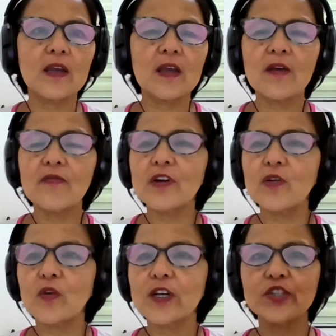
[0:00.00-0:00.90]
every
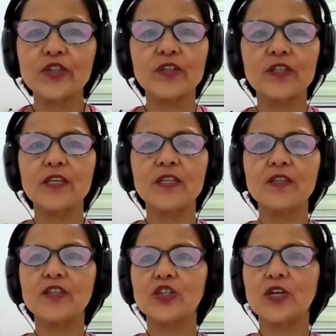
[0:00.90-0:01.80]
question in
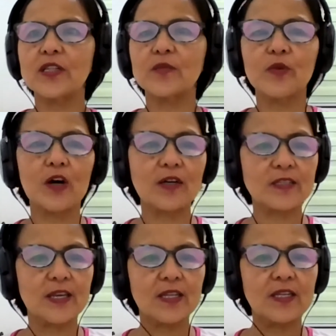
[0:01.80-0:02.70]
the chat box
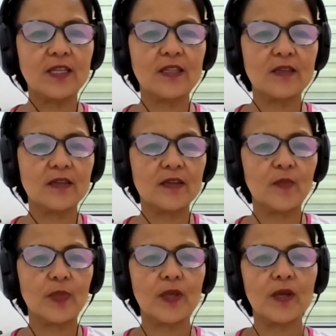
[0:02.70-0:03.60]
and in the
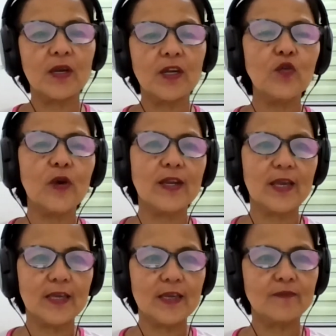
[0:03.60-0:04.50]

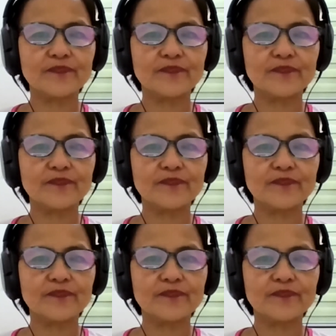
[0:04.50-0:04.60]
Q&A.